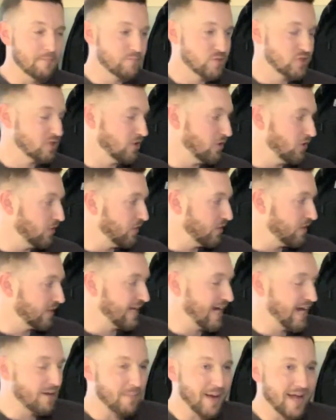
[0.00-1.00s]
So they're
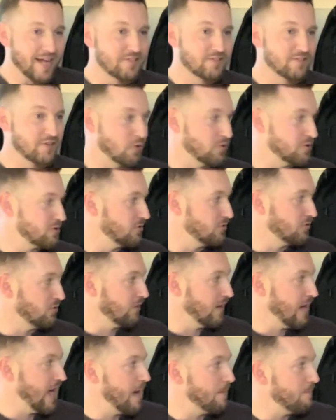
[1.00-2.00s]
kind of my go-to
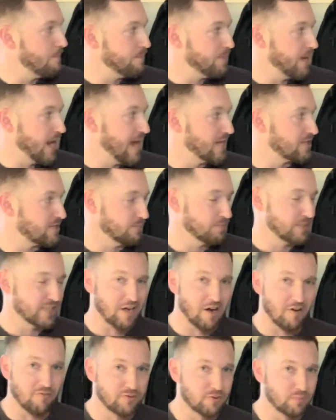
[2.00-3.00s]
grab pants to be
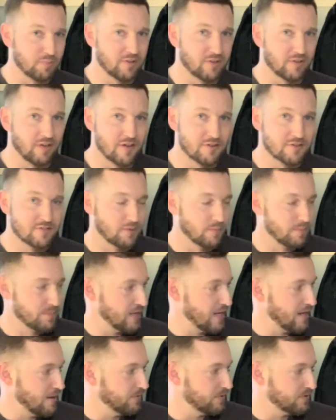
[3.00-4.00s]
comfortable and also
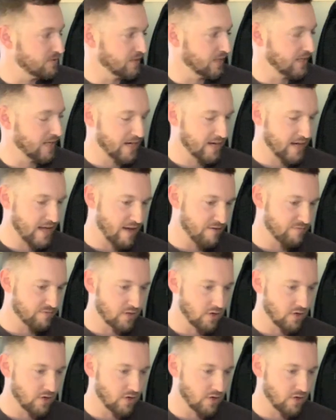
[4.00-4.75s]
be able to kind of have,